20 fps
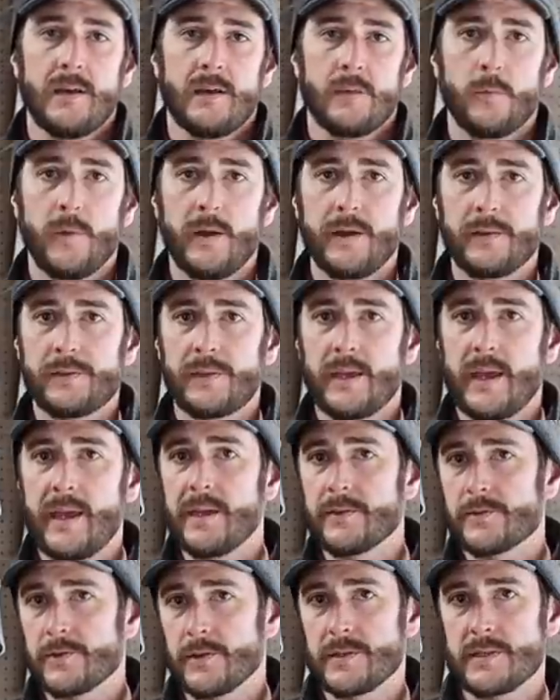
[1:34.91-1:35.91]
with the
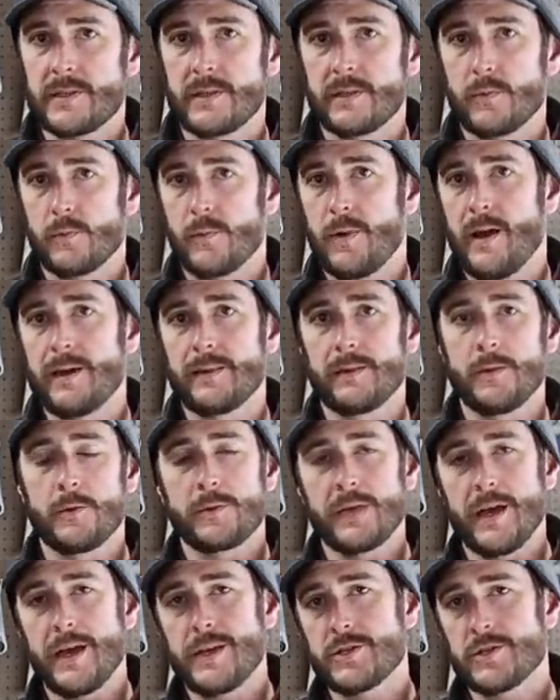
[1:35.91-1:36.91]
entrance in the right
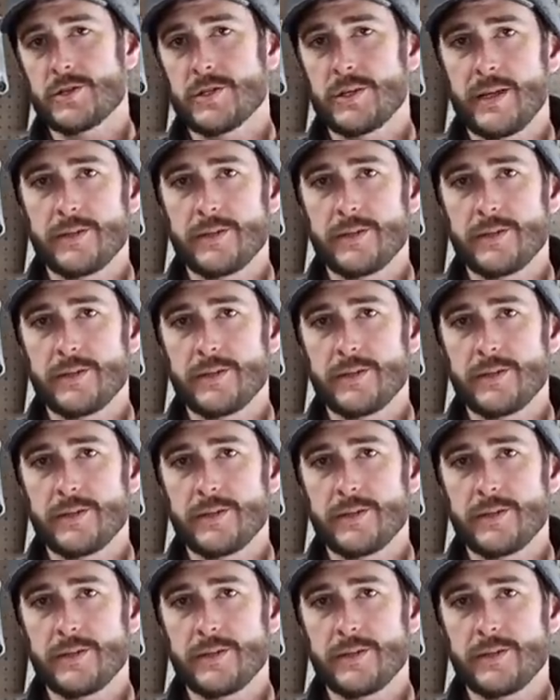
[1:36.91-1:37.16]
location,